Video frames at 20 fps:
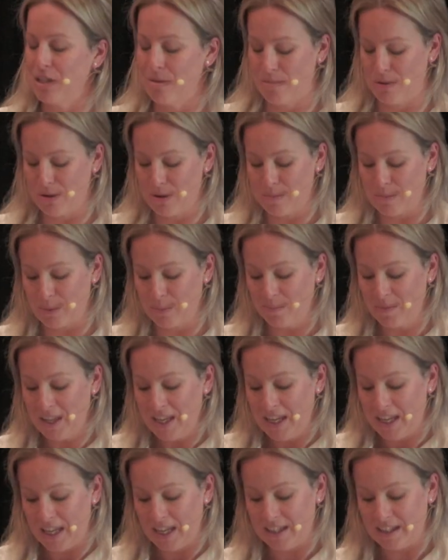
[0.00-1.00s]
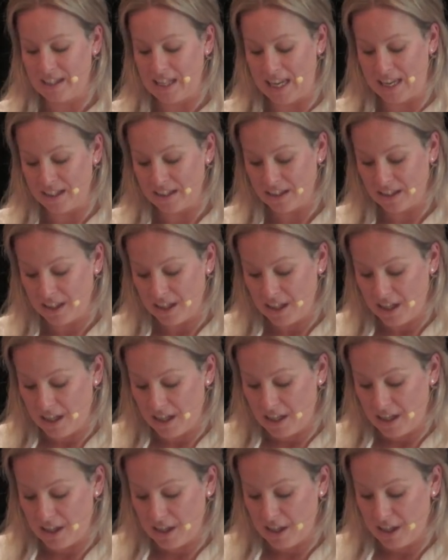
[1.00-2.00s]
Bible is that
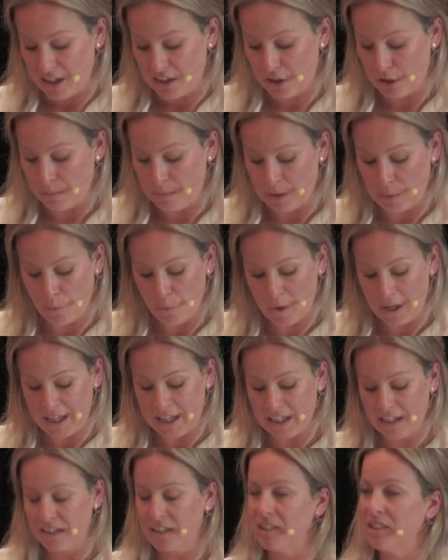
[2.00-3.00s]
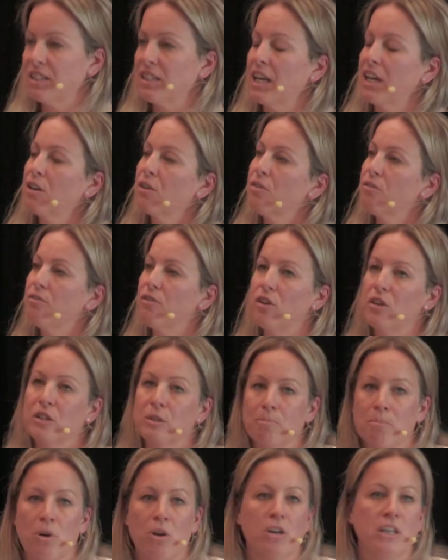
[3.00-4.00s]
to be willing to
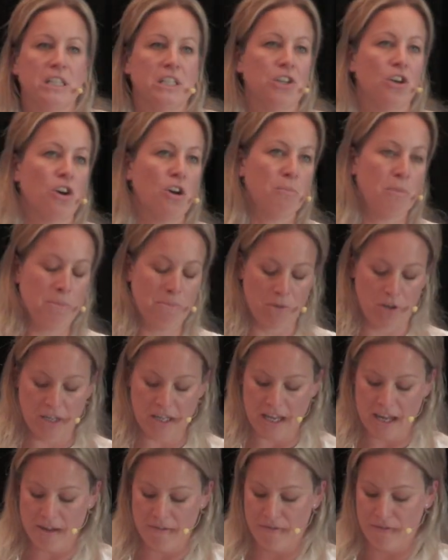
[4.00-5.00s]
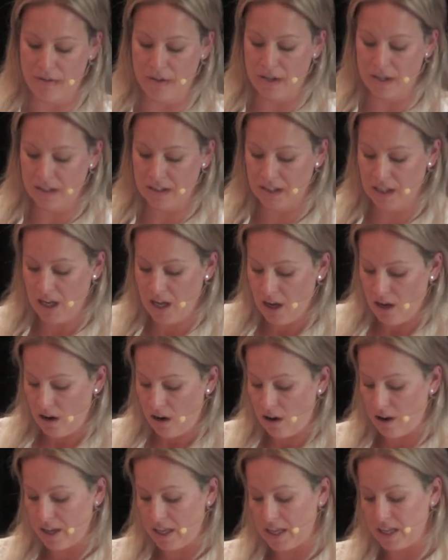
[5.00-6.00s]
sacrifice my time and my effort,
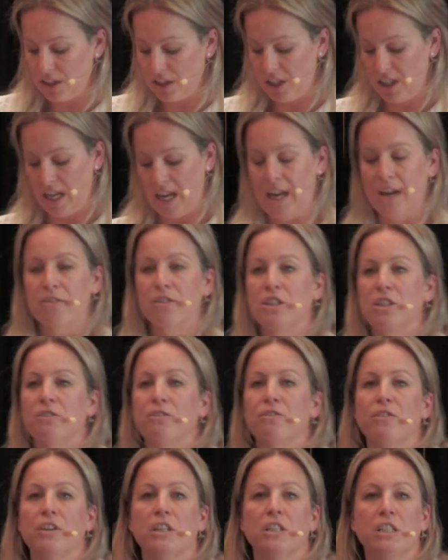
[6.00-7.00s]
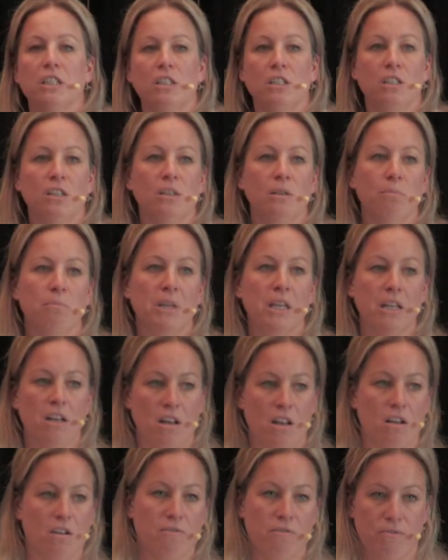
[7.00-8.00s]
I actually have to first be in
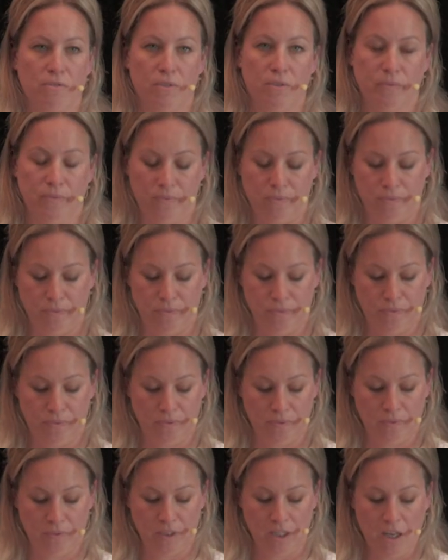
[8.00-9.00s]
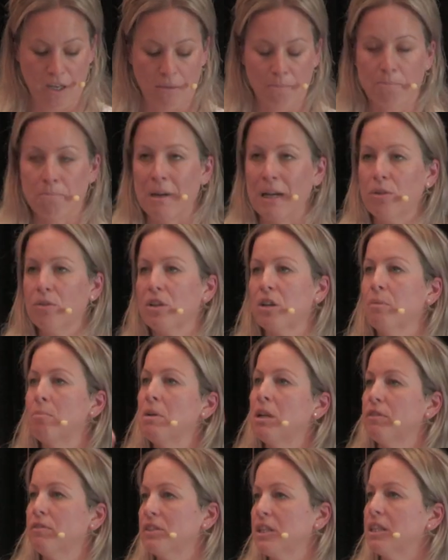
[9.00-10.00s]
love. Malcolm
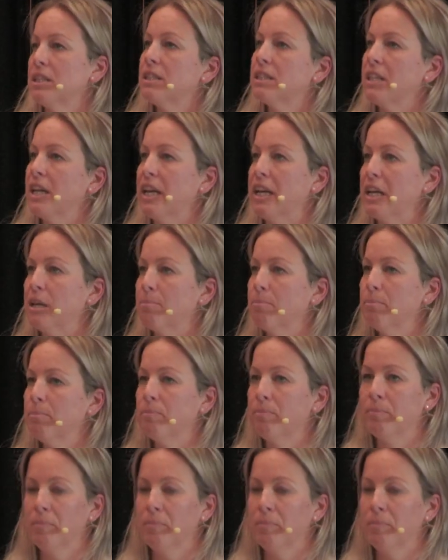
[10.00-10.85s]
loved his team.